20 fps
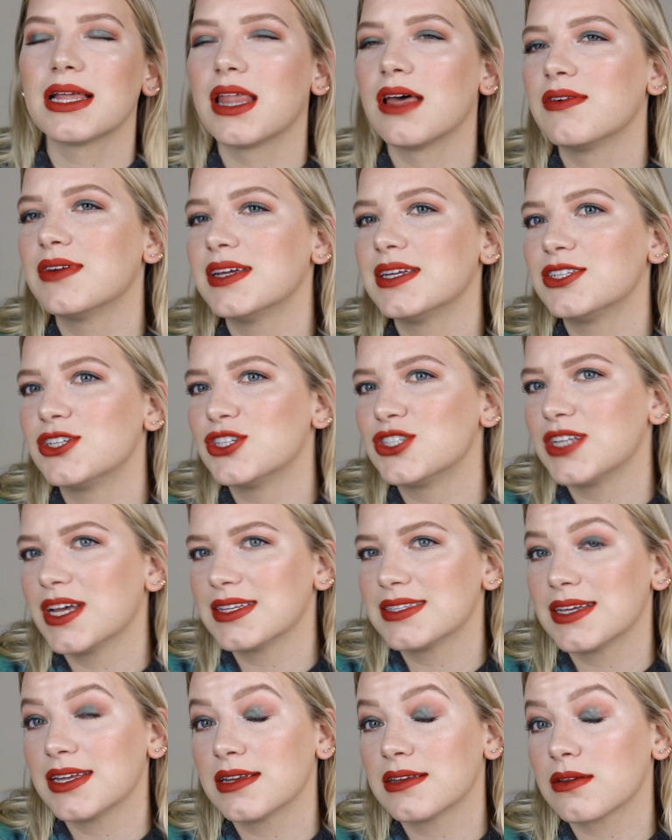I love it. It just
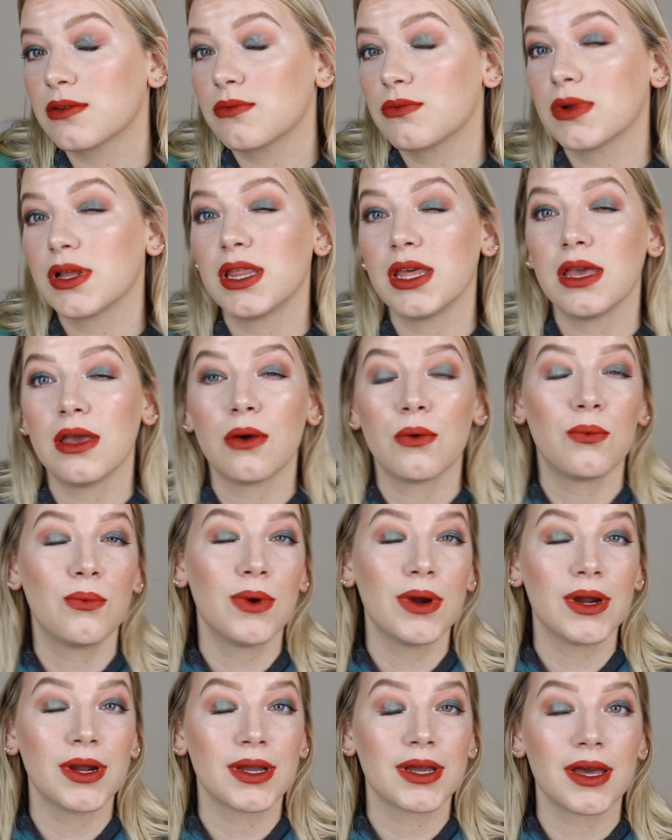doesn't really
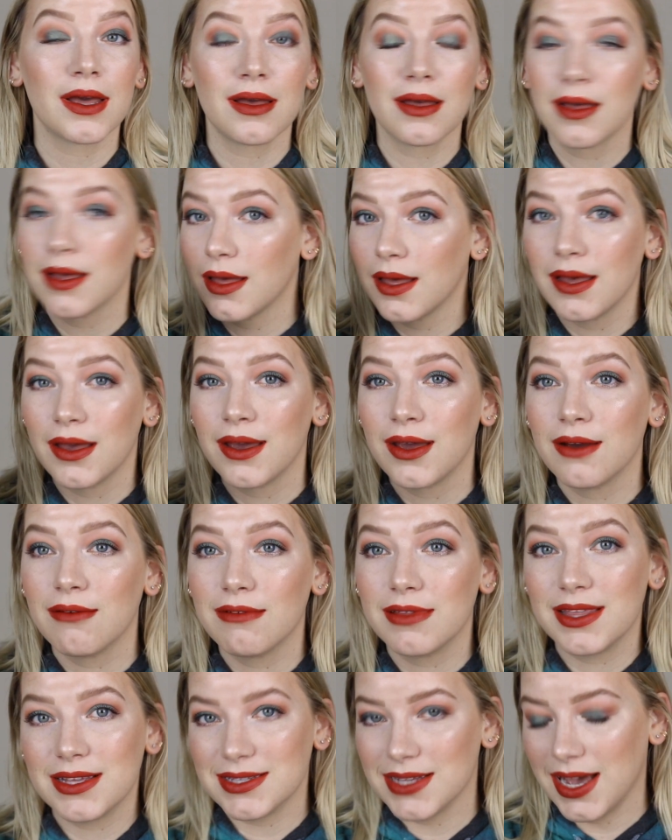work
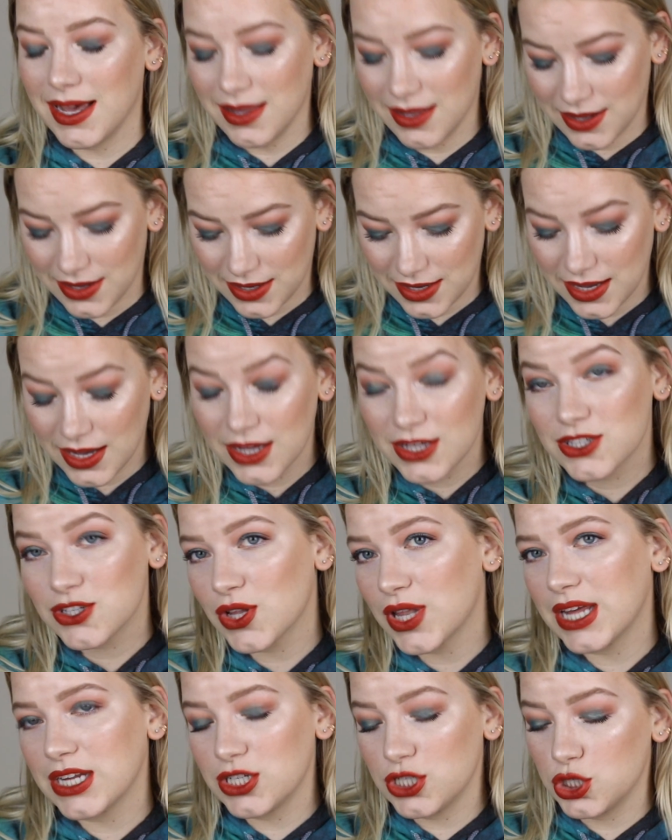with this eye look.
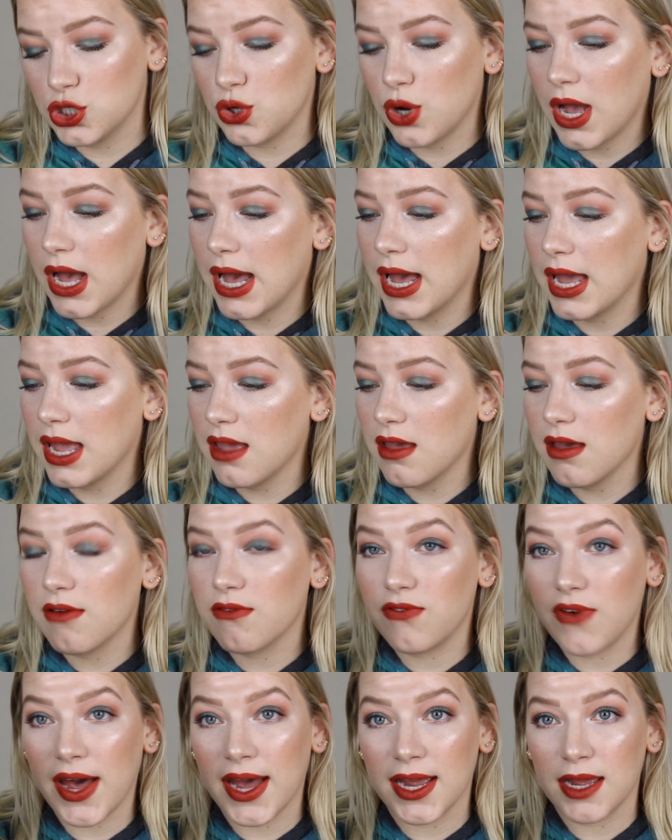So let's try
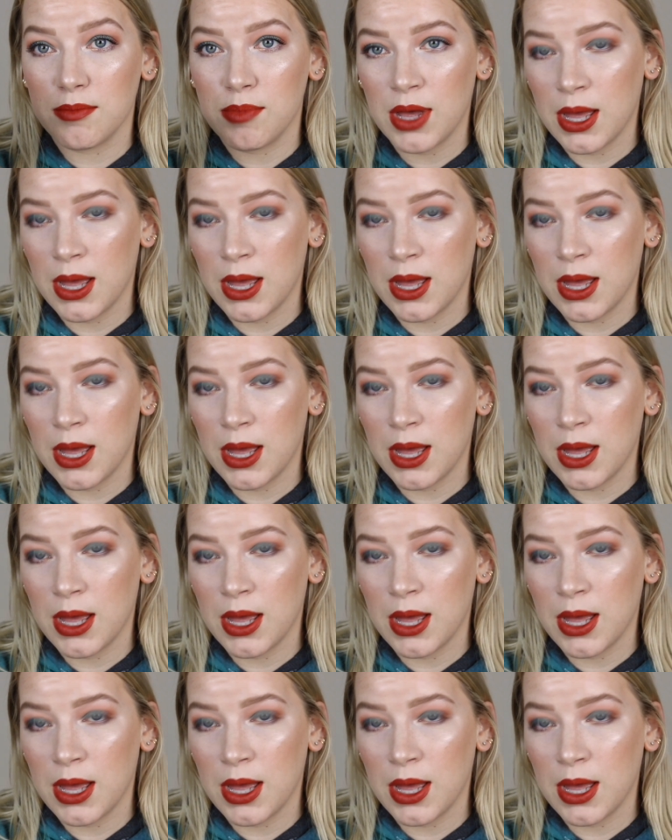Vibe.